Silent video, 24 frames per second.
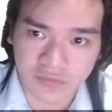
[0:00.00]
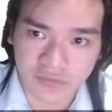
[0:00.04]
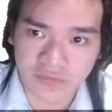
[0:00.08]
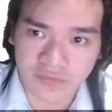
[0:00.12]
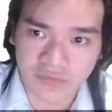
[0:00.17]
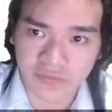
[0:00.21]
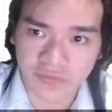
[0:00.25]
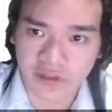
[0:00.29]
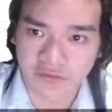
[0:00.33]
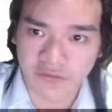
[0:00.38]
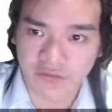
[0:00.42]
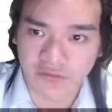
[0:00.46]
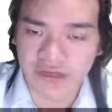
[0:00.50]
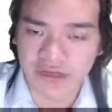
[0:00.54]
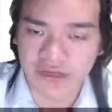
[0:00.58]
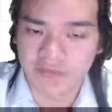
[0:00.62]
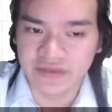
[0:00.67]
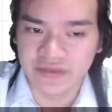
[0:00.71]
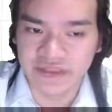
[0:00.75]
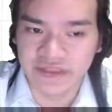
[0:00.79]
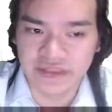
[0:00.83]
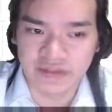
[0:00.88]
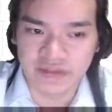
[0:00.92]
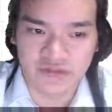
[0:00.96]
Then we're going
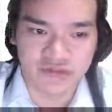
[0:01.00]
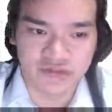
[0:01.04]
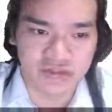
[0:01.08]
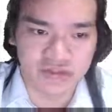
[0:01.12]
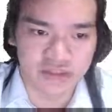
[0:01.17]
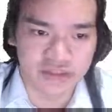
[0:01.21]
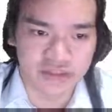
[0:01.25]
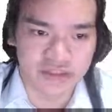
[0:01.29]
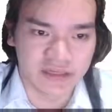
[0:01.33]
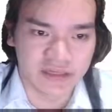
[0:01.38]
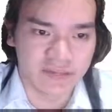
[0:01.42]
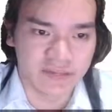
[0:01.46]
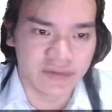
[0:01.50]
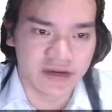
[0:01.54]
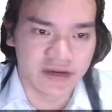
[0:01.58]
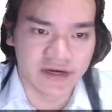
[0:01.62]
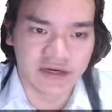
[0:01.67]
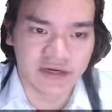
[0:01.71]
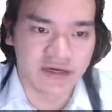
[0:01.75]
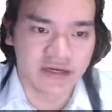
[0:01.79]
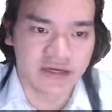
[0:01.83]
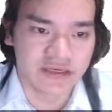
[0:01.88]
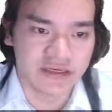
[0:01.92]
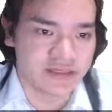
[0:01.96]
to be using the same
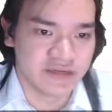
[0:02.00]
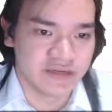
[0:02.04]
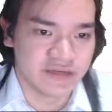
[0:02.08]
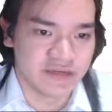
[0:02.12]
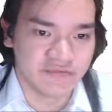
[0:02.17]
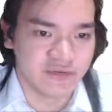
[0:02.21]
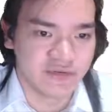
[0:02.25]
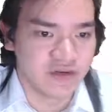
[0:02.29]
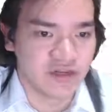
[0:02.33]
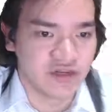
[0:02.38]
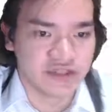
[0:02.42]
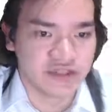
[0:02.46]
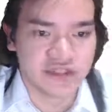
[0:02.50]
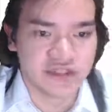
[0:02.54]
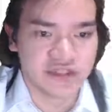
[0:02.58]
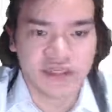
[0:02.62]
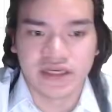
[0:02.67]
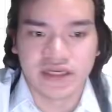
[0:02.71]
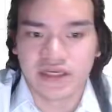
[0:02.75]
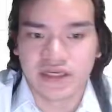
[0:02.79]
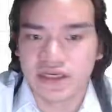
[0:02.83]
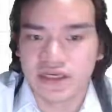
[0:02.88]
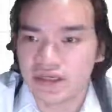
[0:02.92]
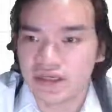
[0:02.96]
area and the same
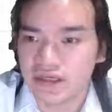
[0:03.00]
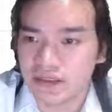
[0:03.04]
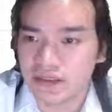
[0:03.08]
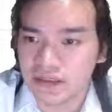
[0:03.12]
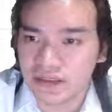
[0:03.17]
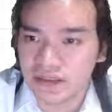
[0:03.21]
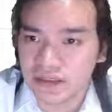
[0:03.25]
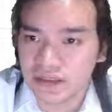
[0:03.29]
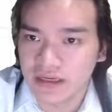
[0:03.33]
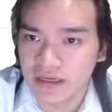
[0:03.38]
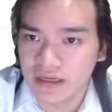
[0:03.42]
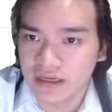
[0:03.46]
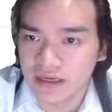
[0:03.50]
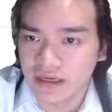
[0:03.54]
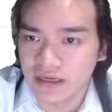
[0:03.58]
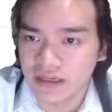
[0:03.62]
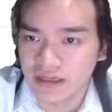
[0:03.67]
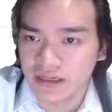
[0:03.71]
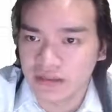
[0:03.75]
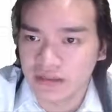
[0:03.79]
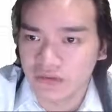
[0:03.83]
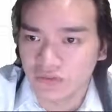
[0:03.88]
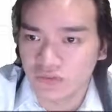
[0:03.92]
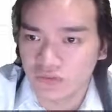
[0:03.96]
velocity
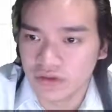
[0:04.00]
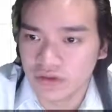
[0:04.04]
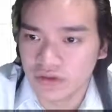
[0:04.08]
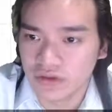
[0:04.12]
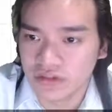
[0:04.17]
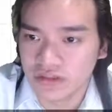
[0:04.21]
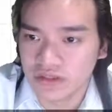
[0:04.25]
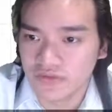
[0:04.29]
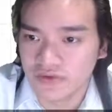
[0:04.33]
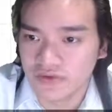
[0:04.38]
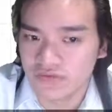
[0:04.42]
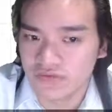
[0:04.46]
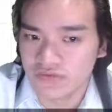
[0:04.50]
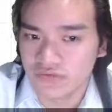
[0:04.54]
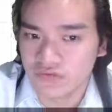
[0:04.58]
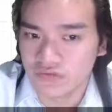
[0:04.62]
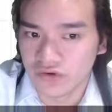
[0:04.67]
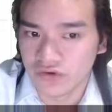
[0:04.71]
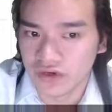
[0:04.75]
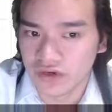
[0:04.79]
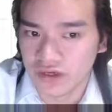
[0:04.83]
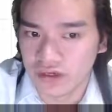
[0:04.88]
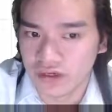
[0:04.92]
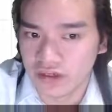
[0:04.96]
at
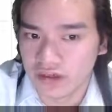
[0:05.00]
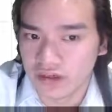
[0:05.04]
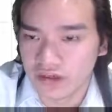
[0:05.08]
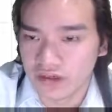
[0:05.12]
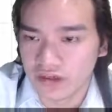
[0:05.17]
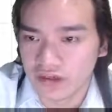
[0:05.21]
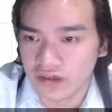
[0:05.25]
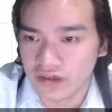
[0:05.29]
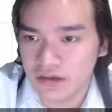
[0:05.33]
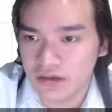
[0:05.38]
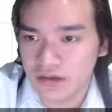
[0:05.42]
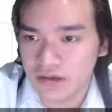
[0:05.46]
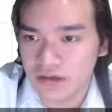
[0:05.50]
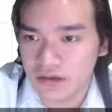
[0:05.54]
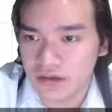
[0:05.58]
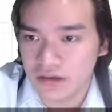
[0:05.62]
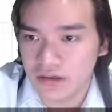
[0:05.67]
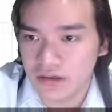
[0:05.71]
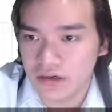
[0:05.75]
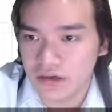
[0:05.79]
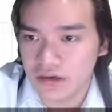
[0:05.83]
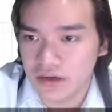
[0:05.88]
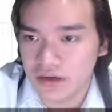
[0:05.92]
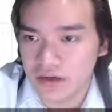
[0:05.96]
174
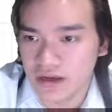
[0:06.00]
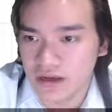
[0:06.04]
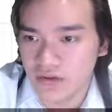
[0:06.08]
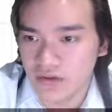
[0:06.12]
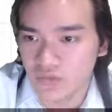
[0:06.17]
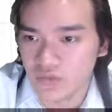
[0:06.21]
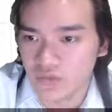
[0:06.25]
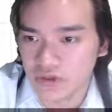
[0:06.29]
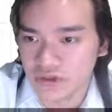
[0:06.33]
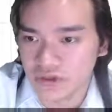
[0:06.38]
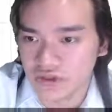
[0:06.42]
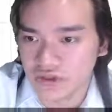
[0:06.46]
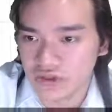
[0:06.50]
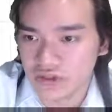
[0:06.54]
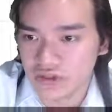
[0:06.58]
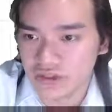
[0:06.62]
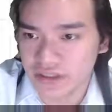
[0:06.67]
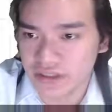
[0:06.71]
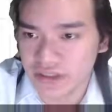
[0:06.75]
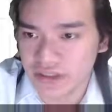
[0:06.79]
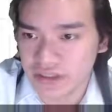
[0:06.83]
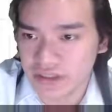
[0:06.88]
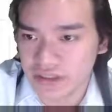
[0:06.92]
and 130.